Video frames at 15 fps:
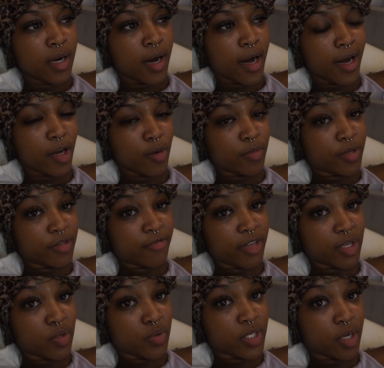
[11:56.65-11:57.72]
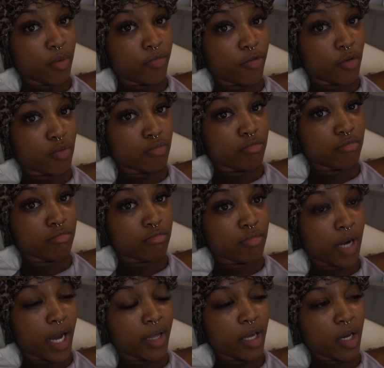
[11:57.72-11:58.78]
I hope this video was helpful.
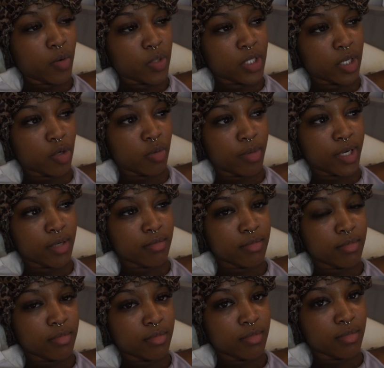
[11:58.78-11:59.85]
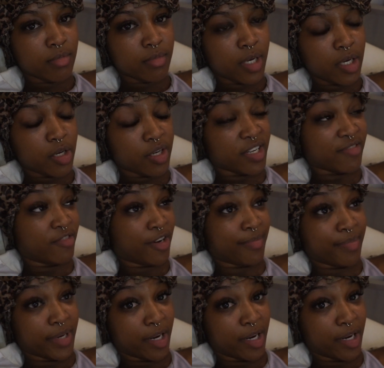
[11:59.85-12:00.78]
I think it was a little bit. It could have not been